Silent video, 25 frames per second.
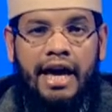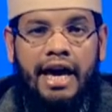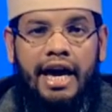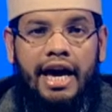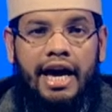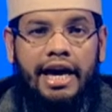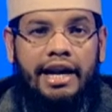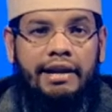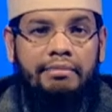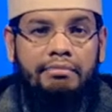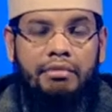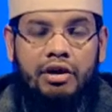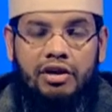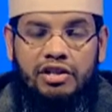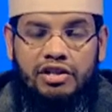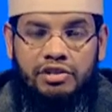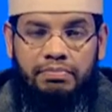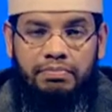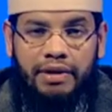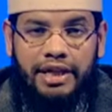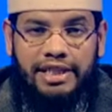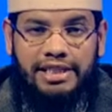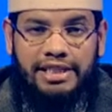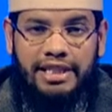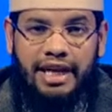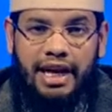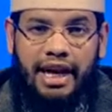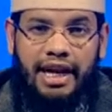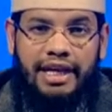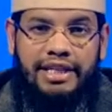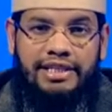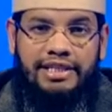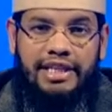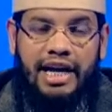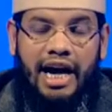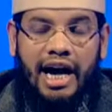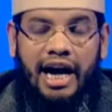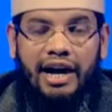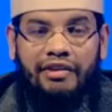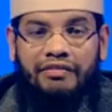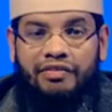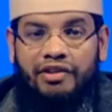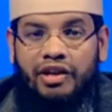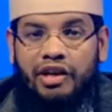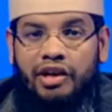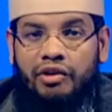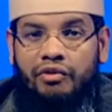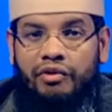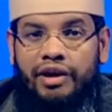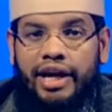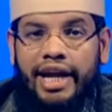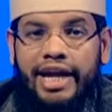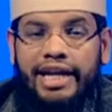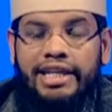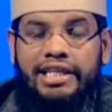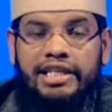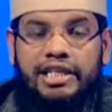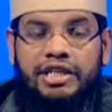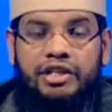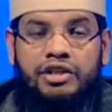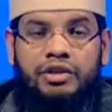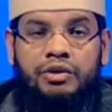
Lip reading: and amongst my signs, I have created